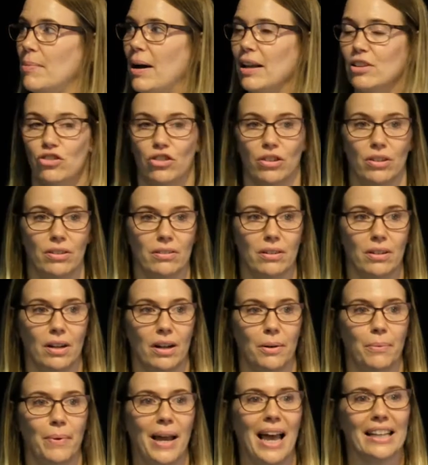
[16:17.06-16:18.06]
you can imagine,
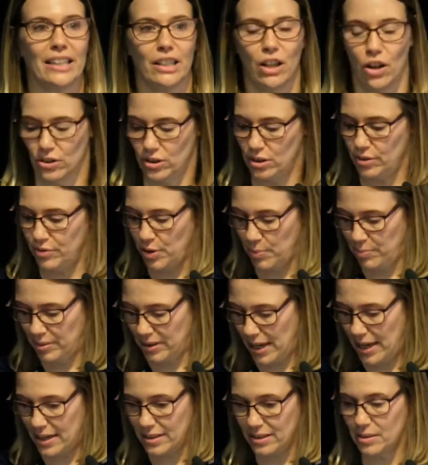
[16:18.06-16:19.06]
we had lots of
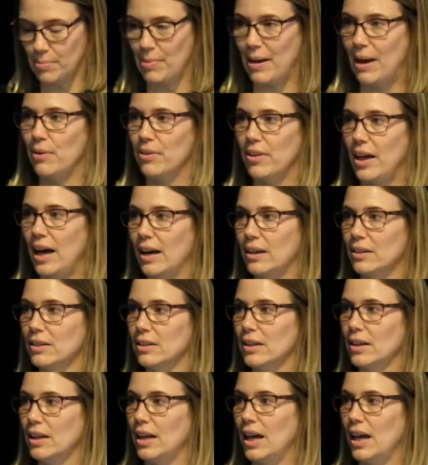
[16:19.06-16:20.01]
complaints about that.